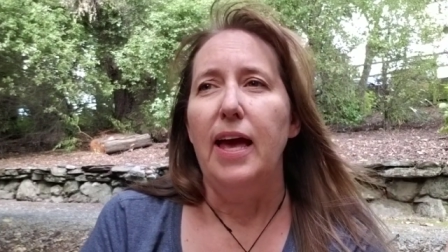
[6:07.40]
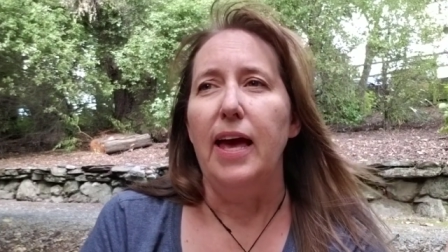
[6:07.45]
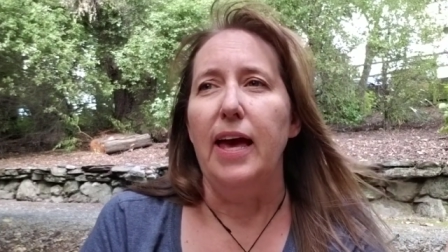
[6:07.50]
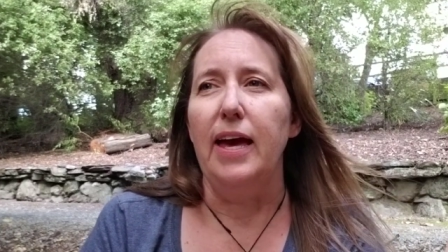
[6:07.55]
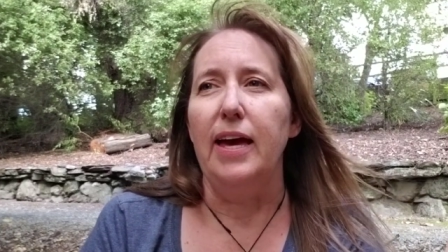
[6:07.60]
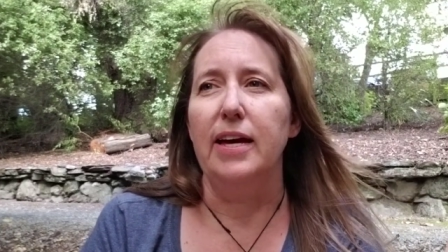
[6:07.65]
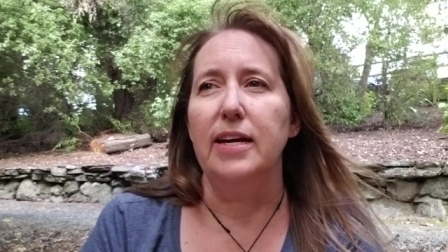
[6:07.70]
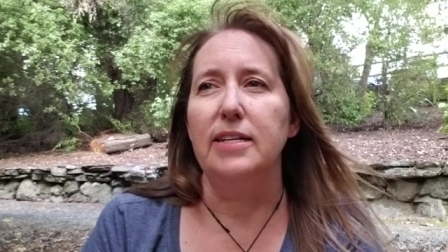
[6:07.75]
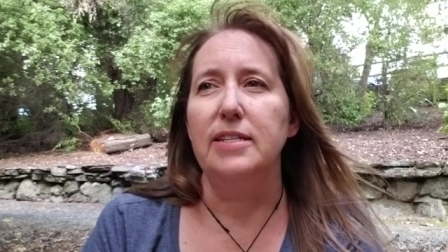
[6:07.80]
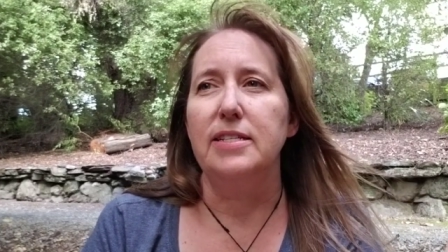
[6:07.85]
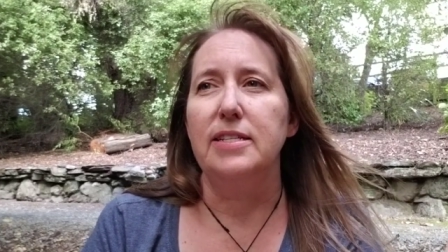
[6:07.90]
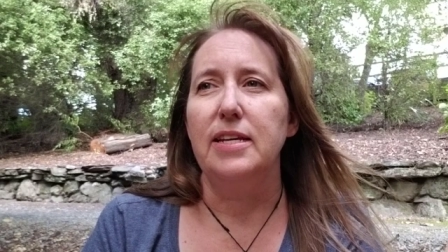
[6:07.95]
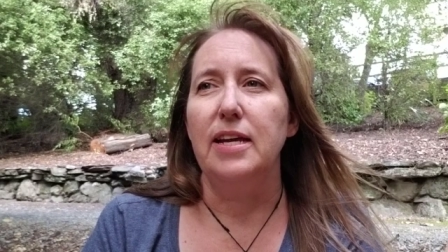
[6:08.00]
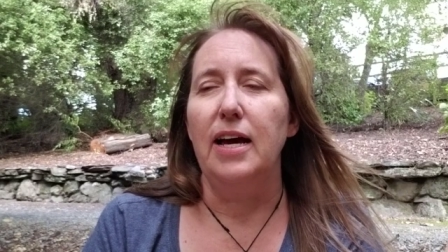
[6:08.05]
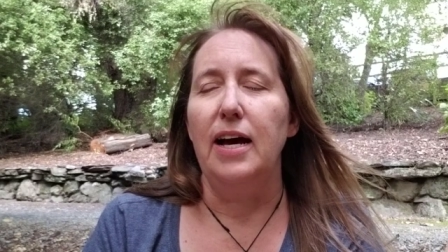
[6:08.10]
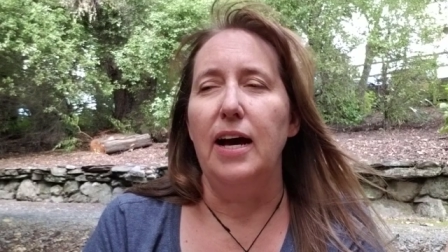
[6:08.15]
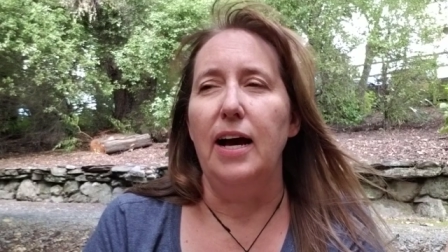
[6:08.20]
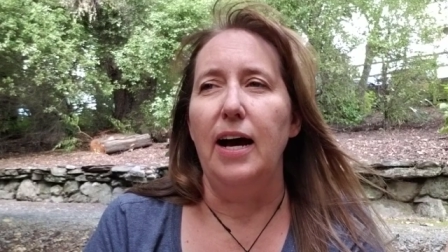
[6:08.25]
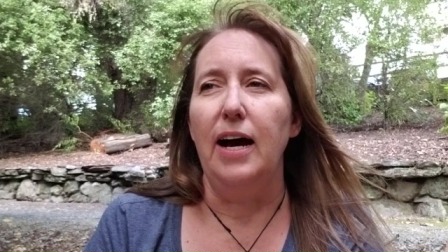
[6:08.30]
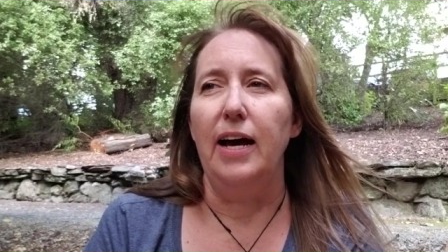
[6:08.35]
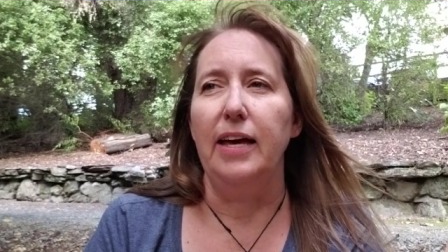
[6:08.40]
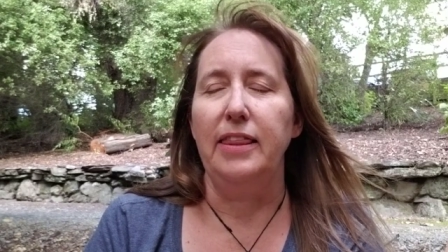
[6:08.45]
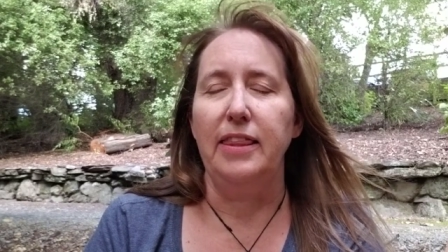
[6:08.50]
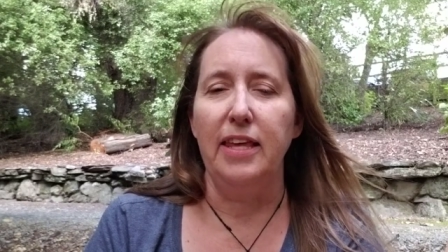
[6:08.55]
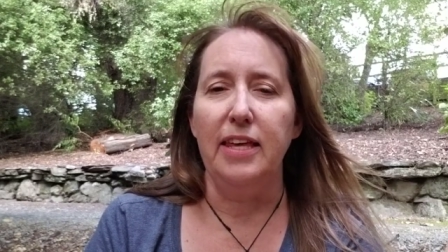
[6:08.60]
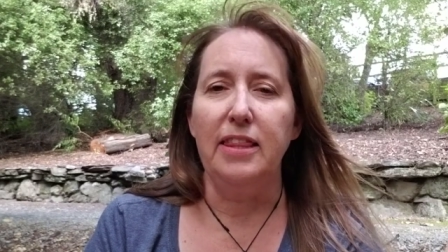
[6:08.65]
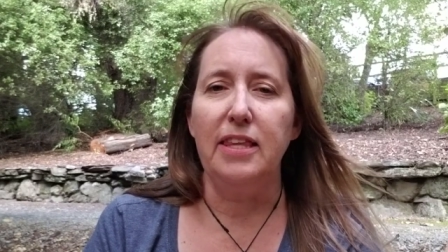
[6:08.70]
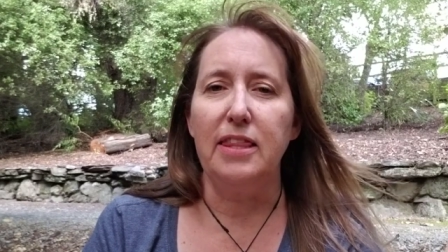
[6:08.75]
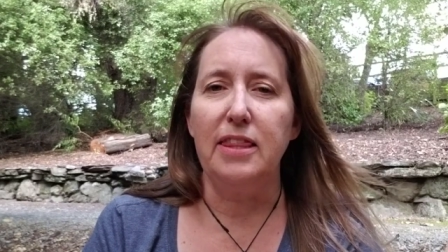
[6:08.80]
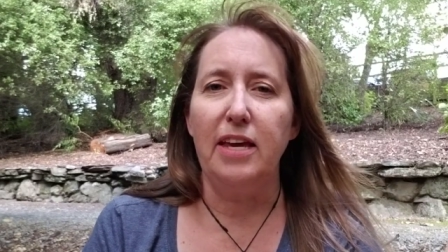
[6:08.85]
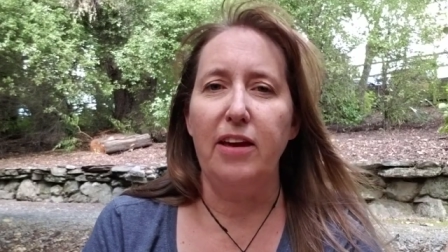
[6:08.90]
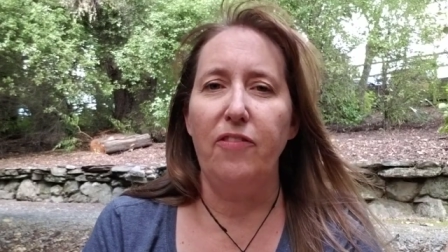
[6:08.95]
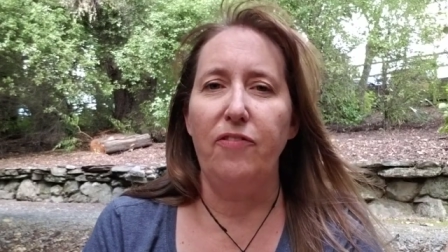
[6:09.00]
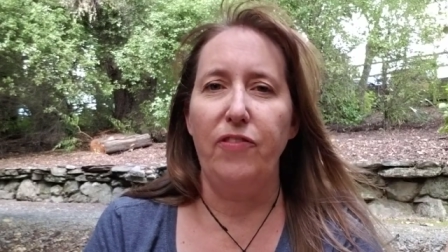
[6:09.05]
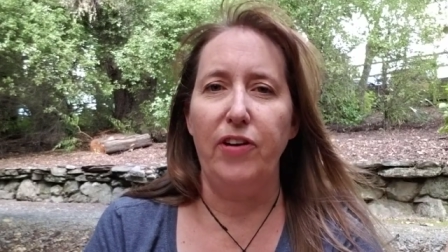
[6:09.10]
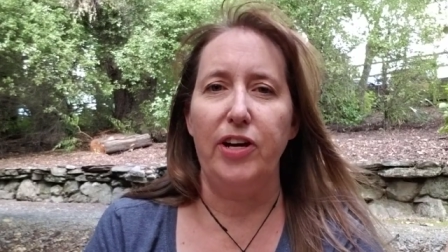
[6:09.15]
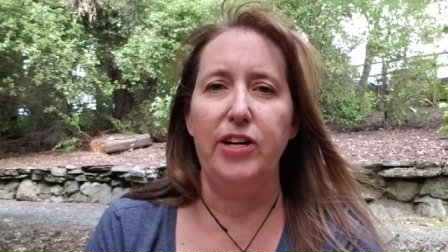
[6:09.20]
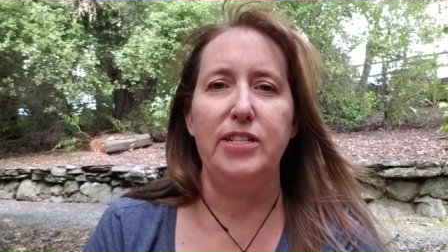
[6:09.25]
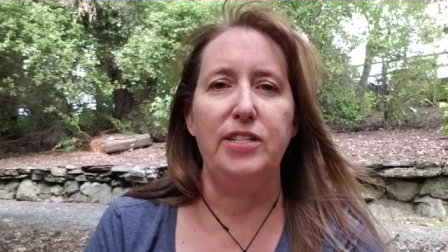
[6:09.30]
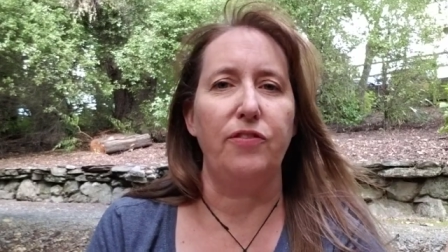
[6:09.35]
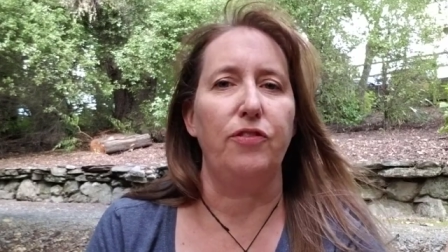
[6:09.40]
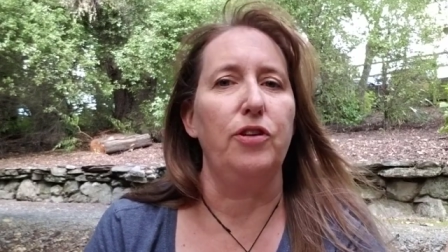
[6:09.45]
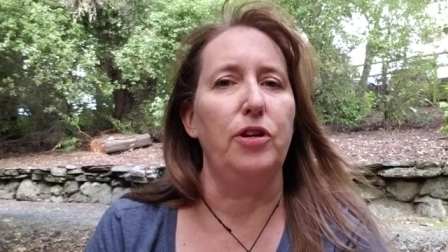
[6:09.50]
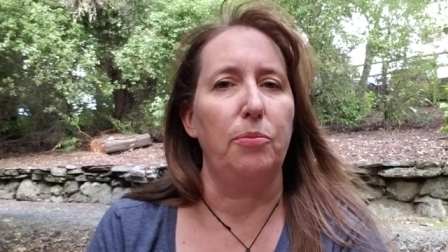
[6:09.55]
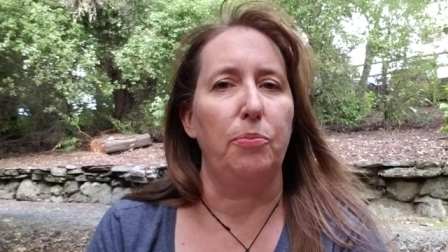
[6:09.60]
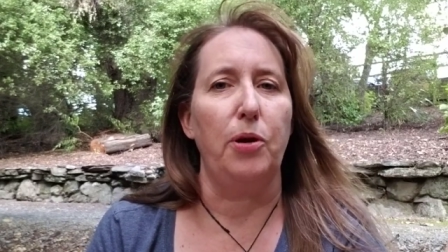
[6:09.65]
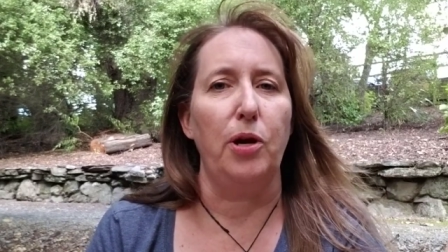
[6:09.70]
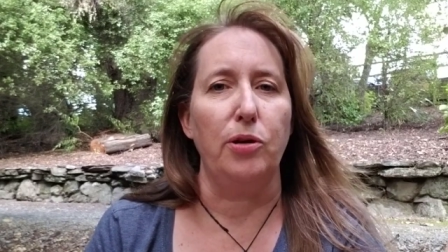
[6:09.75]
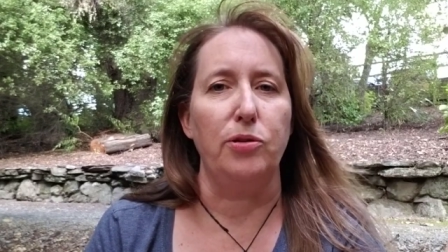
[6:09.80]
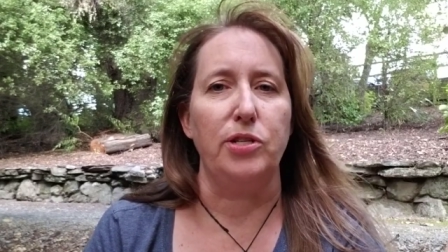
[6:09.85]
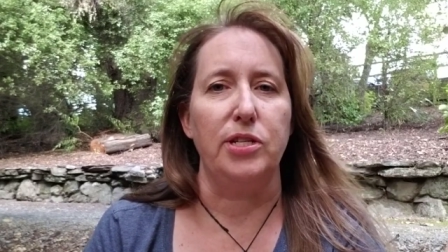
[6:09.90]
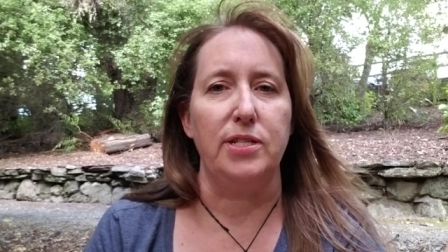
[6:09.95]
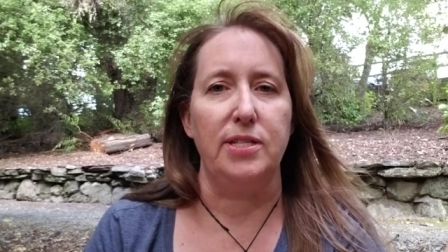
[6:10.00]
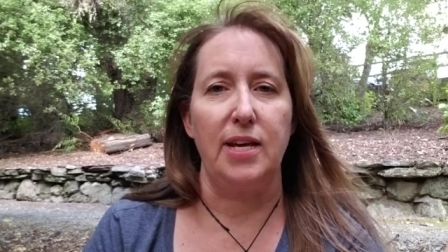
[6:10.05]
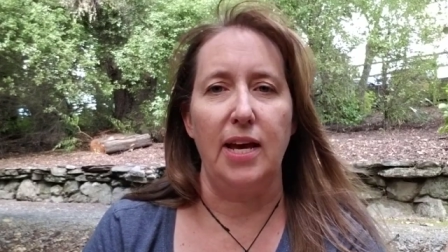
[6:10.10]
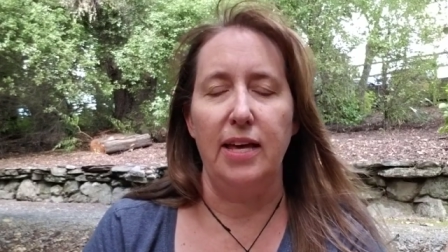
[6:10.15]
And I think that they have very different approaches.